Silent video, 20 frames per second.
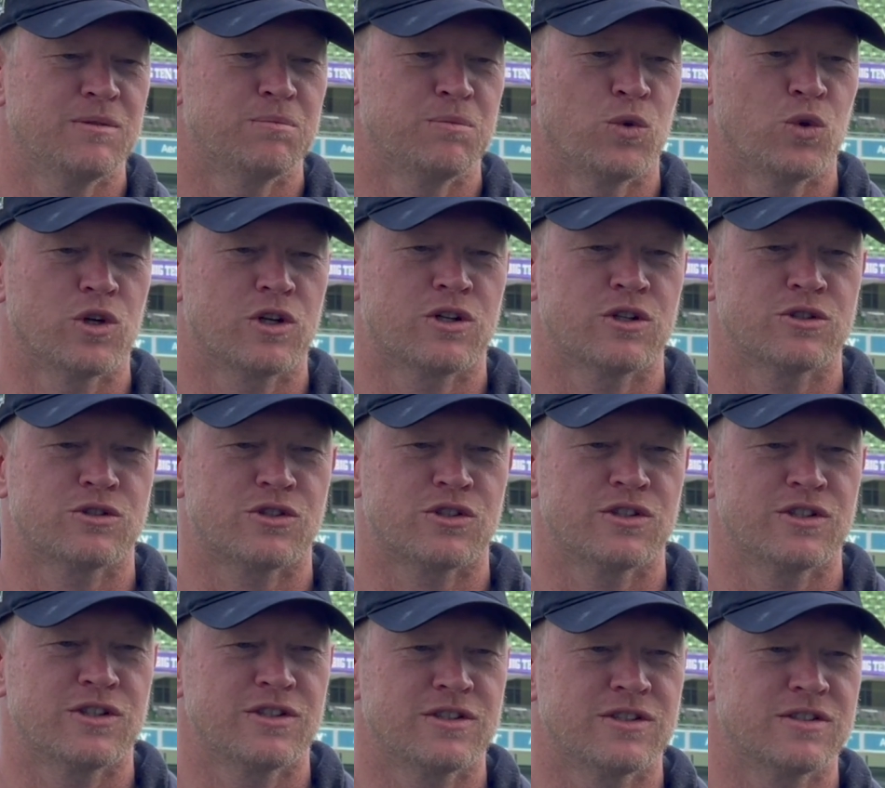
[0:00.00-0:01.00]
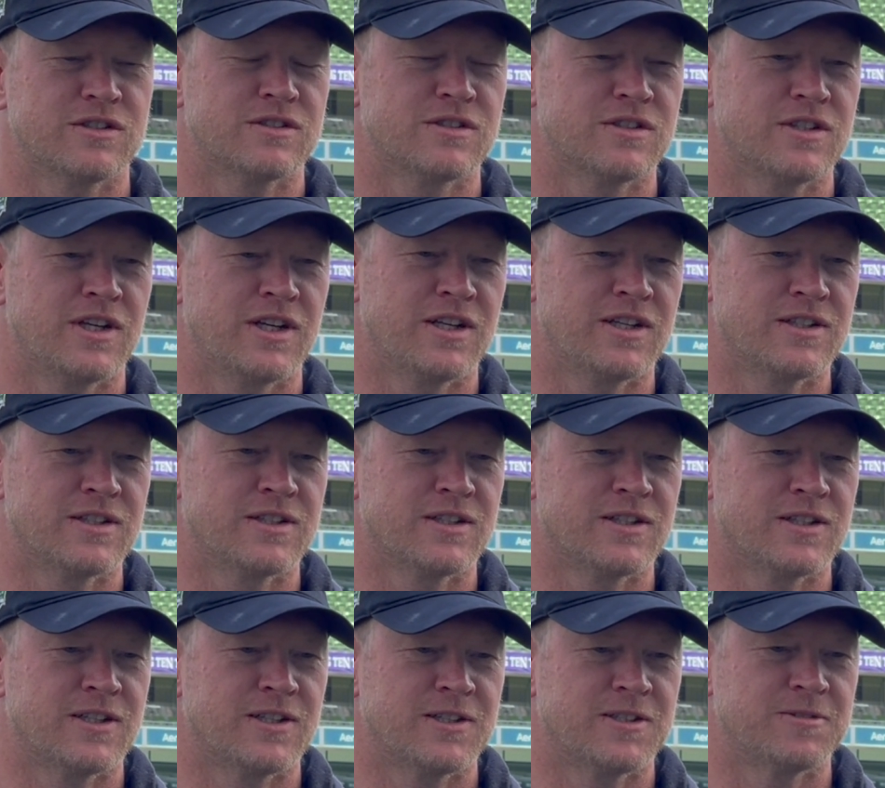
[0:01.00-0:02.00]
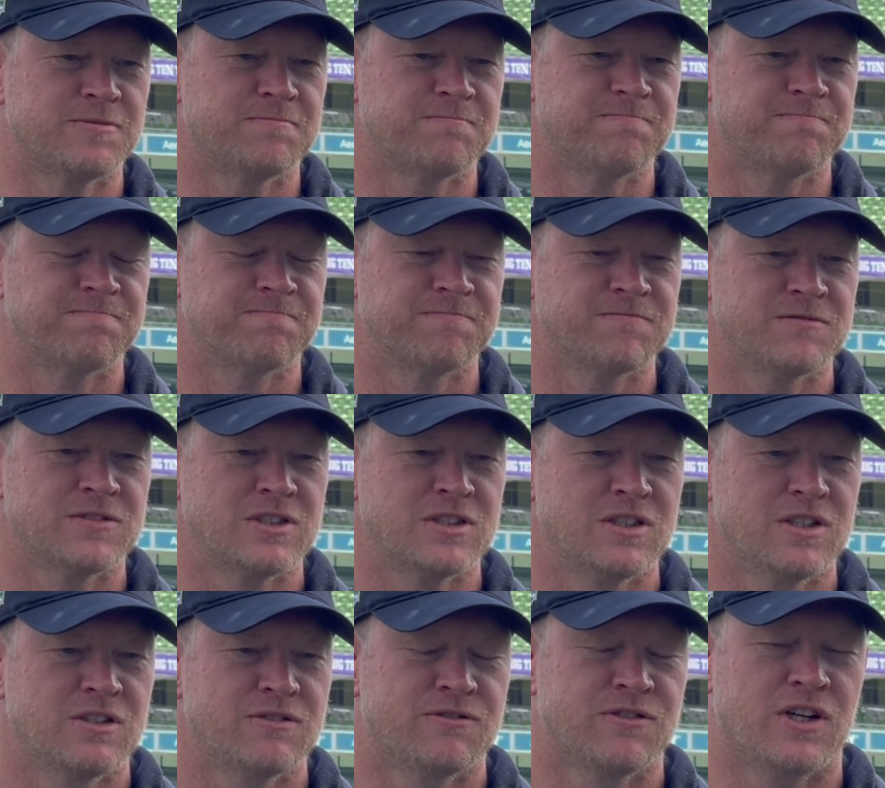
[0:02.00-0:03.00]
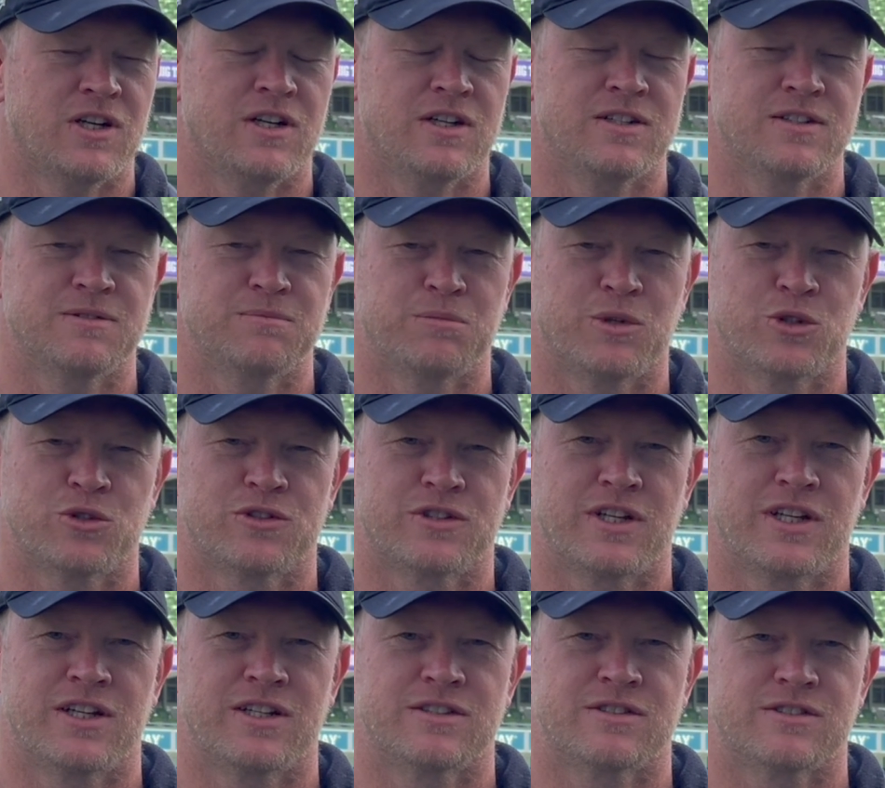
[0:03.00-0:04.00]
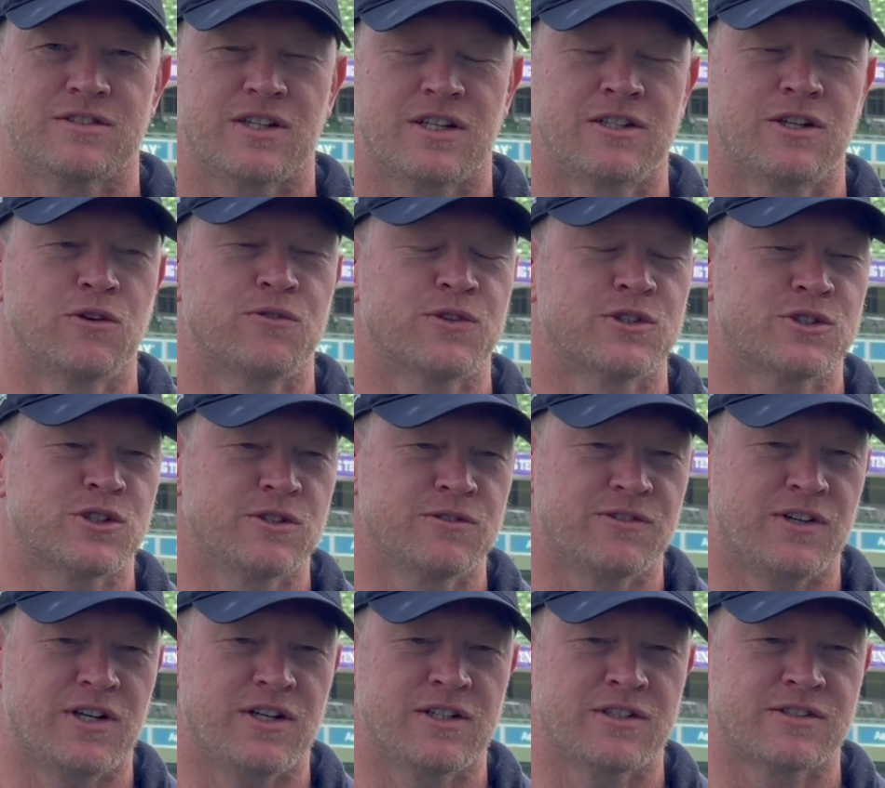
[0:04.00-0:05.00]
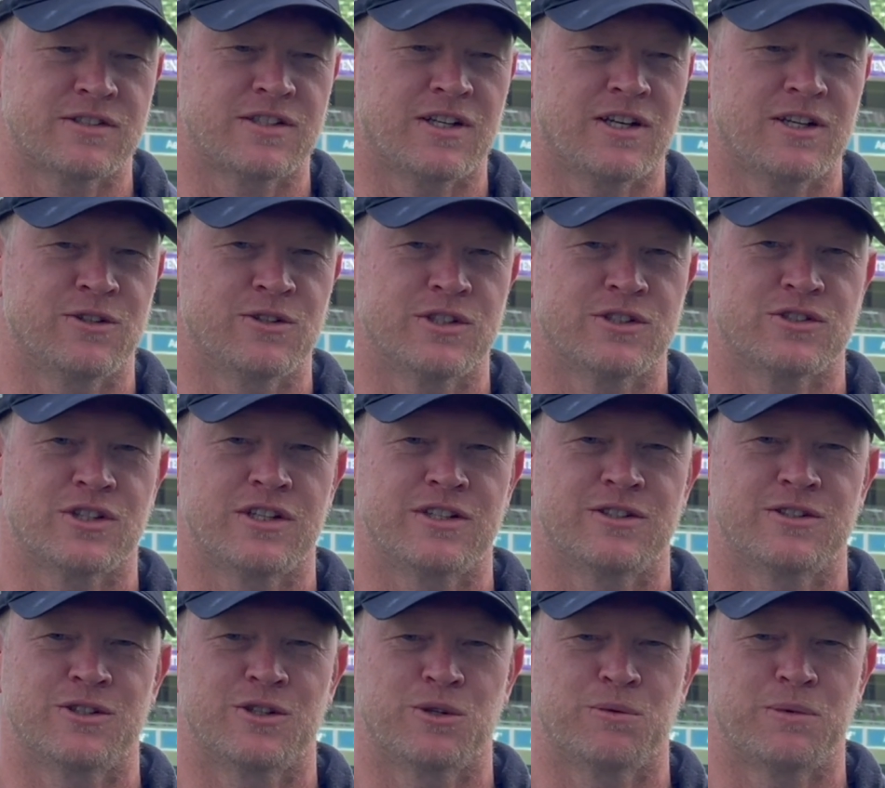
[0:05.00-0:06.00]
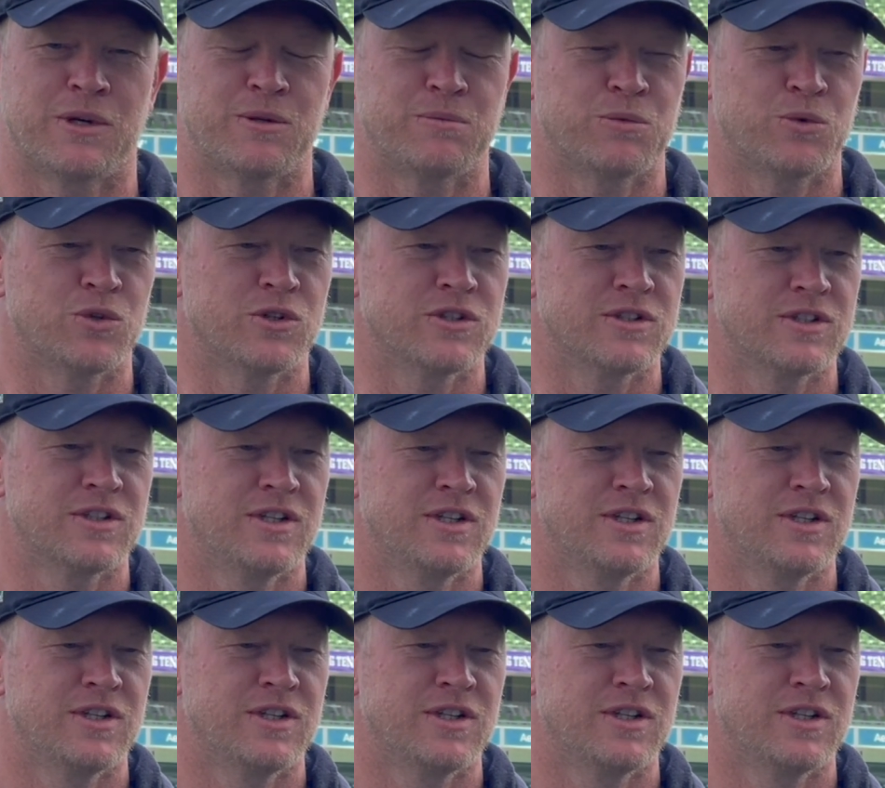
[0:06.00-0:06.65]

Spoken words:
Workercher and Va both danced. I know for sure Va is an Irish. I don't know about Bork.